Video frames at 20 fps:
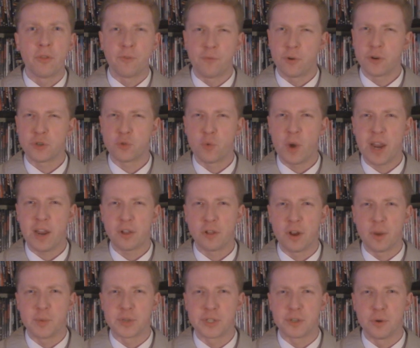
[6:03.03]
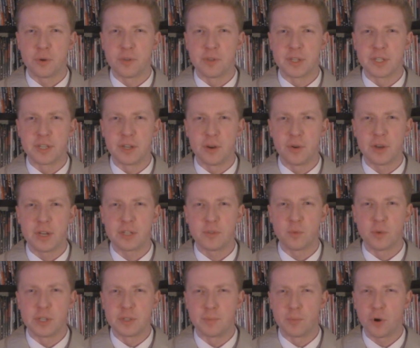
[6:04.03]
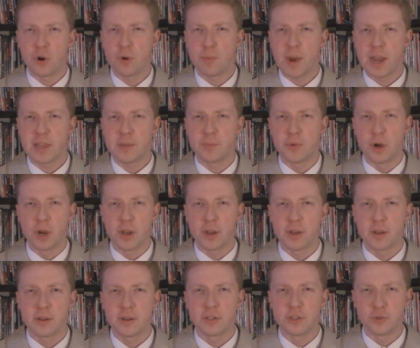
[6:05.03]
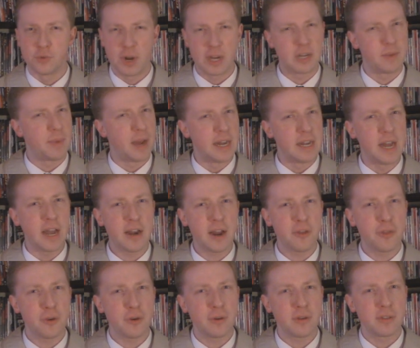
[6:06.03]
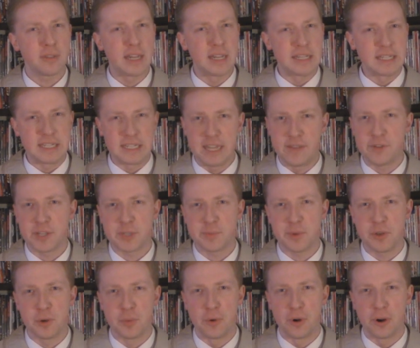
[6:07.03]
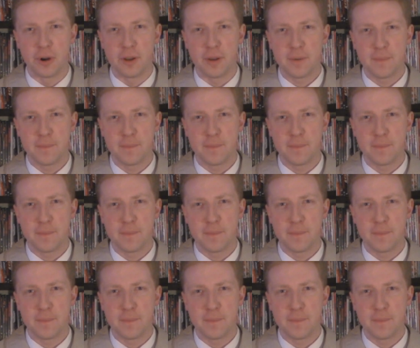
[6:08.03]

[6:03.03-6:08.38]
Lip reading: The first regular episode of the series was Murder by the Book, directed by none other than Steven Spielberg.